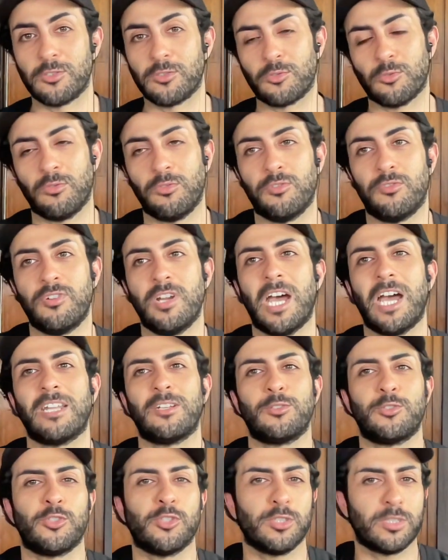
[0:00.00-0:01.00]
So they're
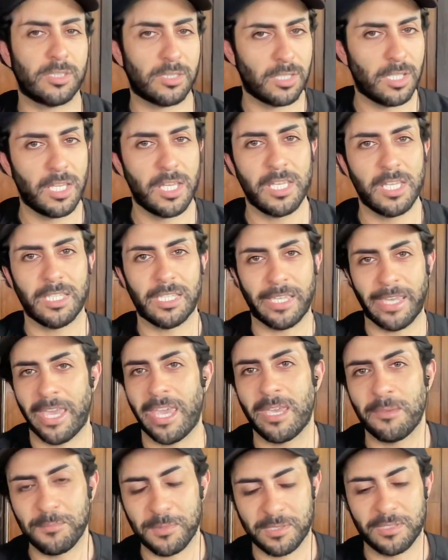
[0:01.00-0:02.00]
not just
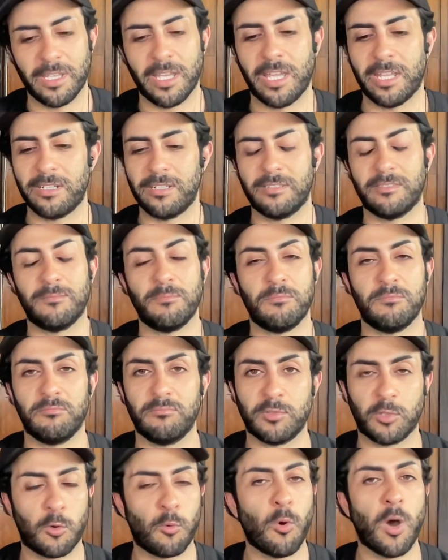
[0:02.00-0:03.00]
games that
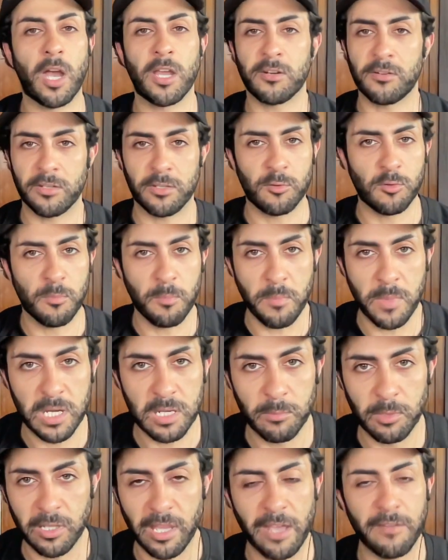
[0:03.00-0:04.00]
require
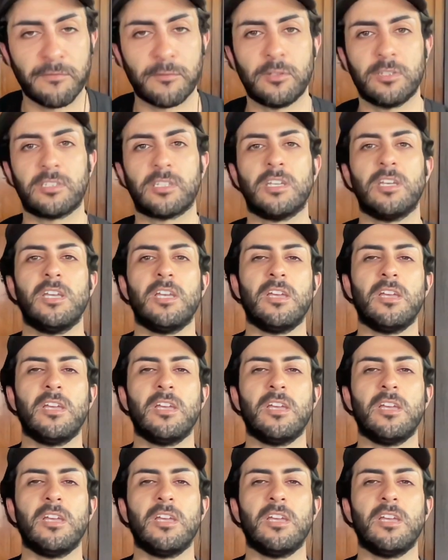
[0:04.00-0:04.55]
minimal effort.